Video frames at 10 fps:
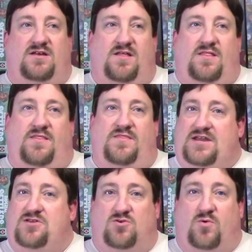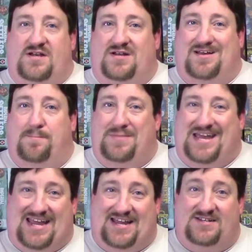then you're going to
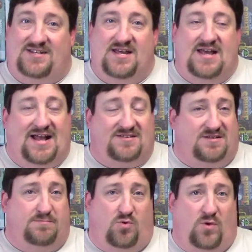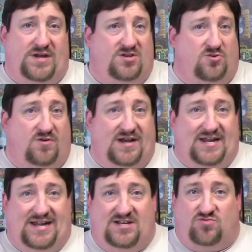compete at some point
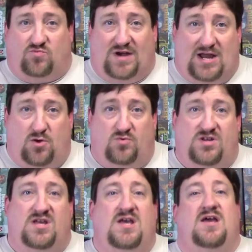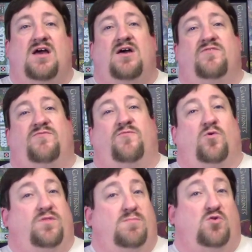during each round for
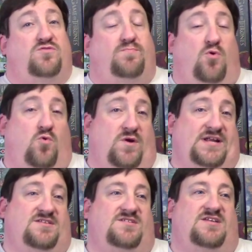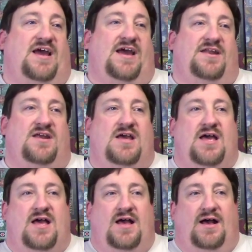the most points. And
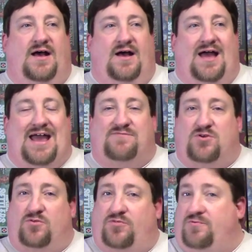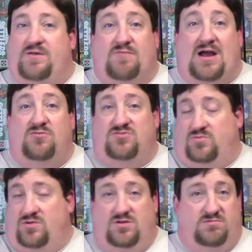uh, after three rounds,
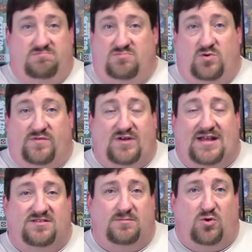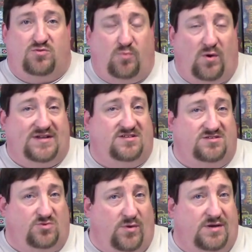whoever has the most points is
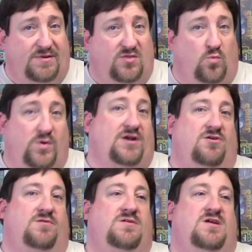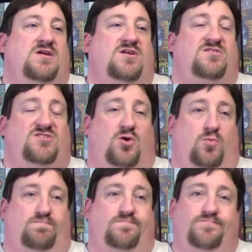going to be the winner.
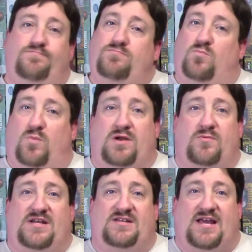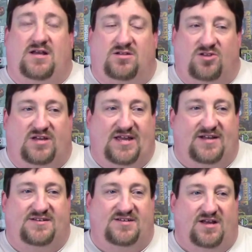So why don't we take a look
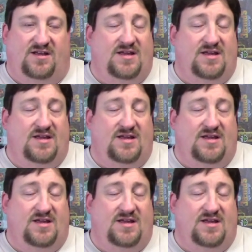at uh,